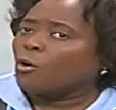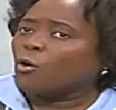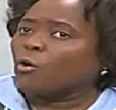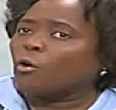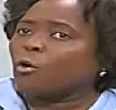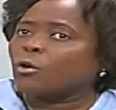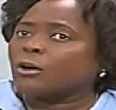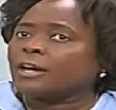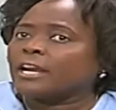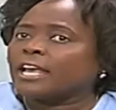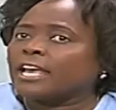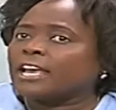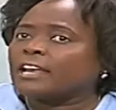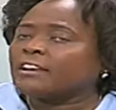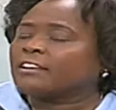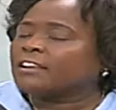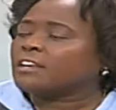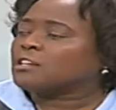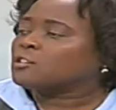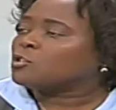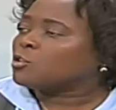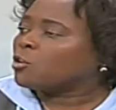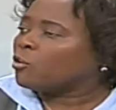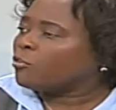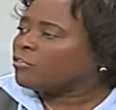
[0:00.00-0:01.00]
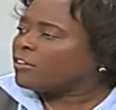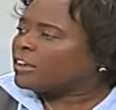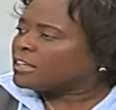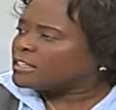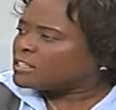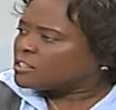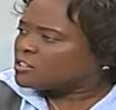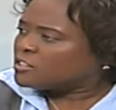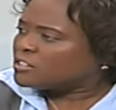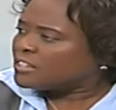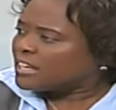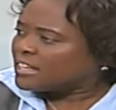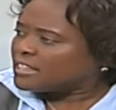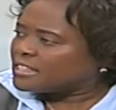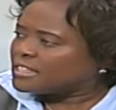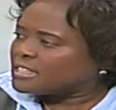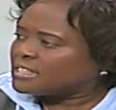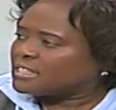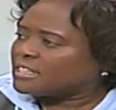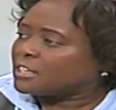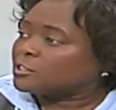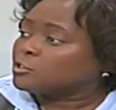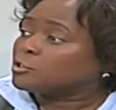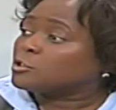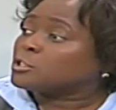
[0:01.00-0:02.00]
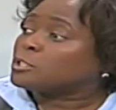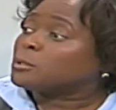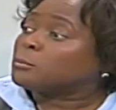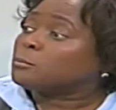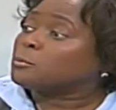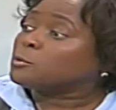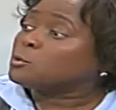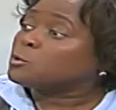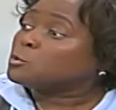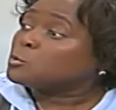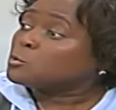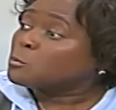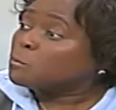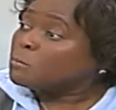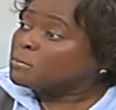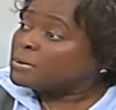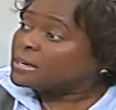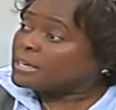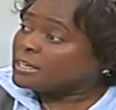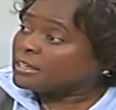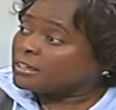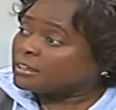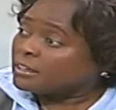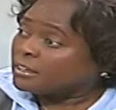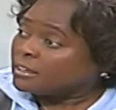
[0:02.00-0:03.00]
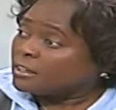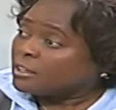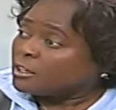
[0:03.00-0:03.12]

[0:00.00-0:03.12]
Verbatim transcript: or areas of strengths that you're supposed to bring